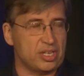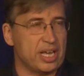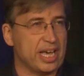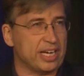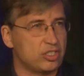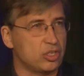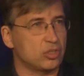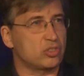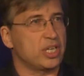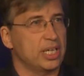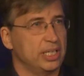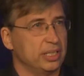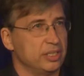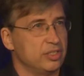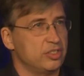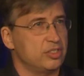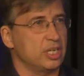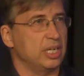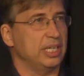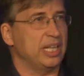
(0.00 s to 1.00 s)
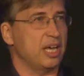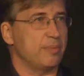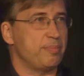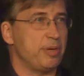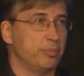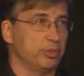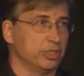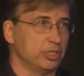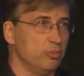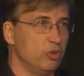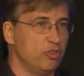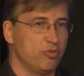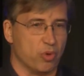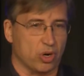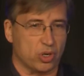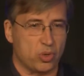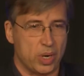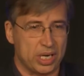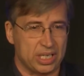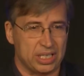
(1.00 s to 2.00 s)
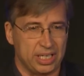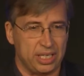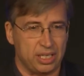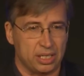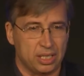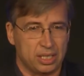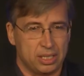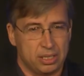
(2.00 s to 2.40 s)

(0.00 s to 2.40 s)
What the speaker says: Exoskeletons that allow people to move more quickly.